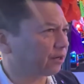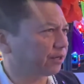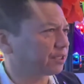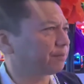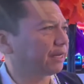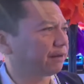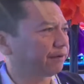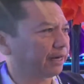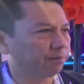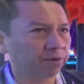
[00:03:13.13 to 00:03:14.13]
going to be in
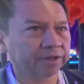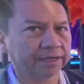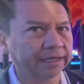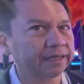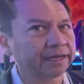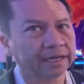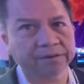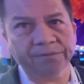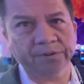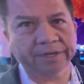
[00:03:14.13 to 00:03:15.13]
Nevada, more than likely
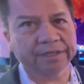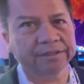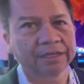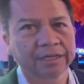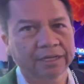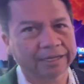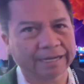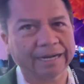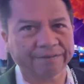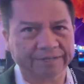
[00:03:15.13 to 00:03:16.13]
California.
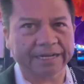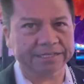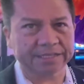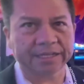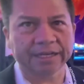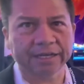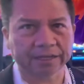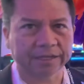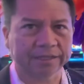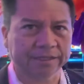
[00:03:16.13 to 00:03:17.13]
California. I'd have to ask the. Uh,